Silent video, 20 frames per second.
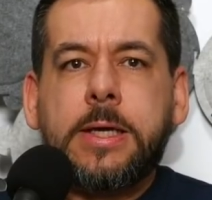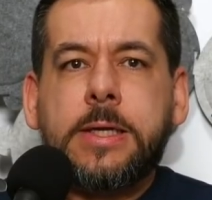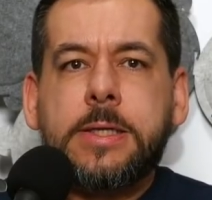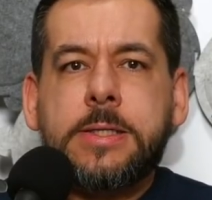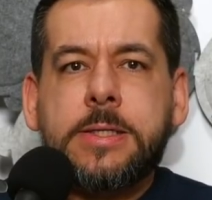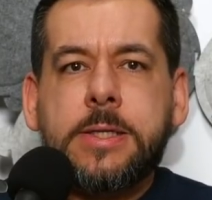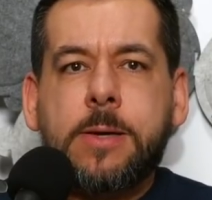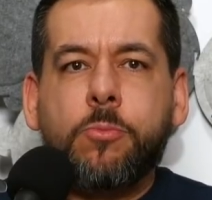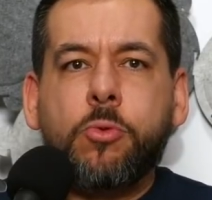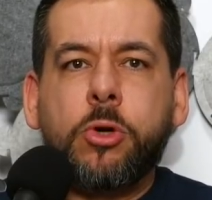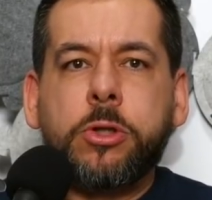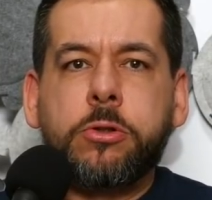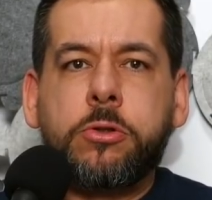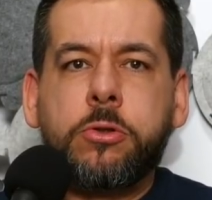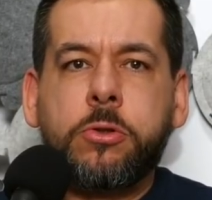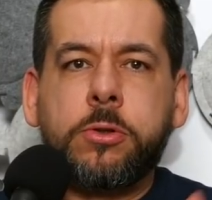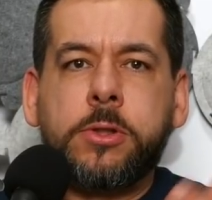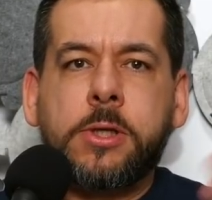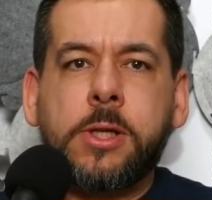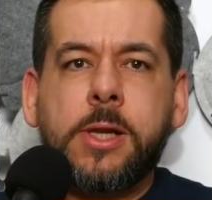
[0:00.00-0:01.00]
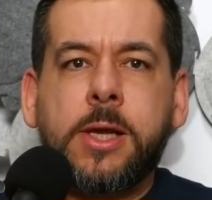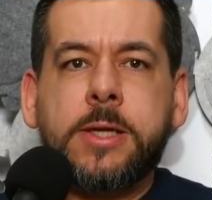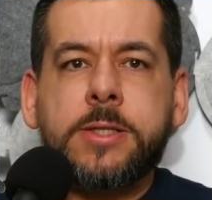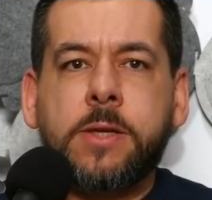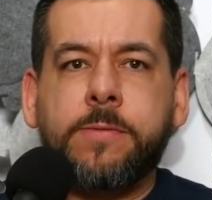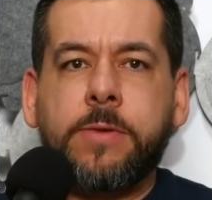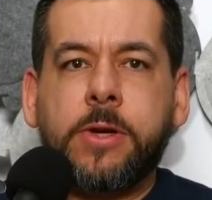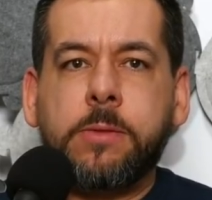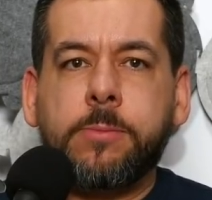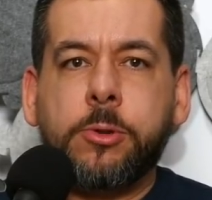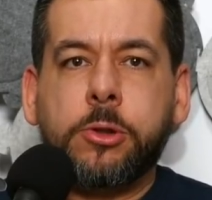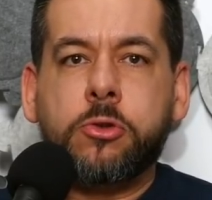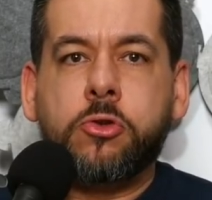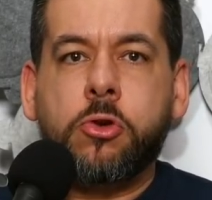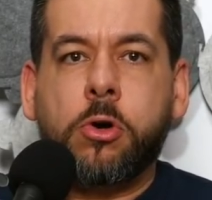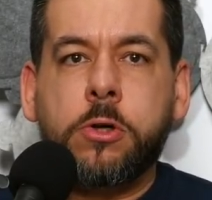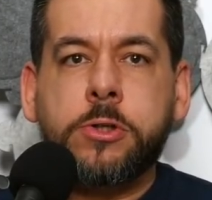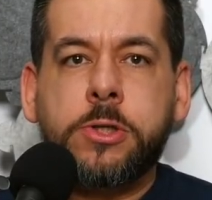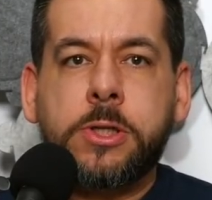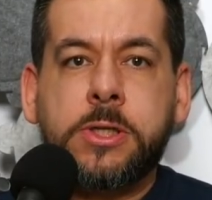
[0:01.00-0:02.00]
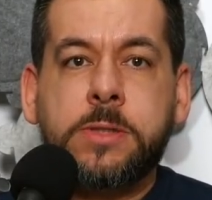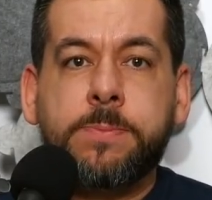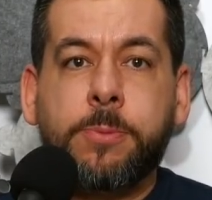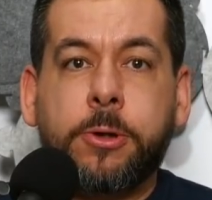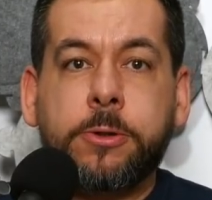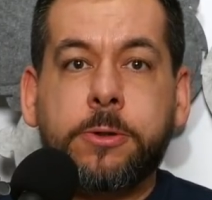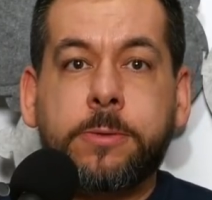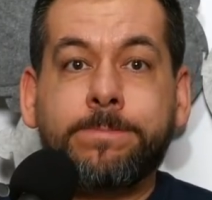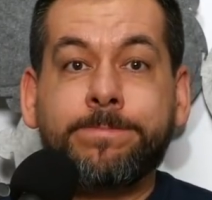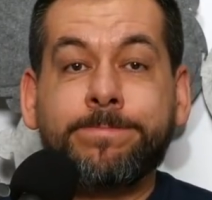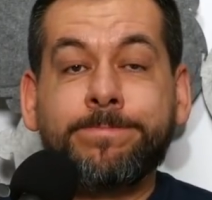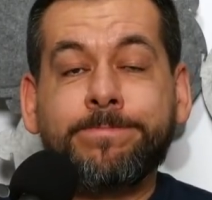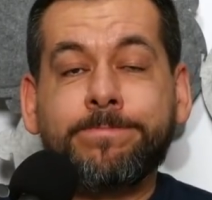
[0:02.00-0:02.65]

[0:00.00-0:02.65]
someone took the last available charging spot.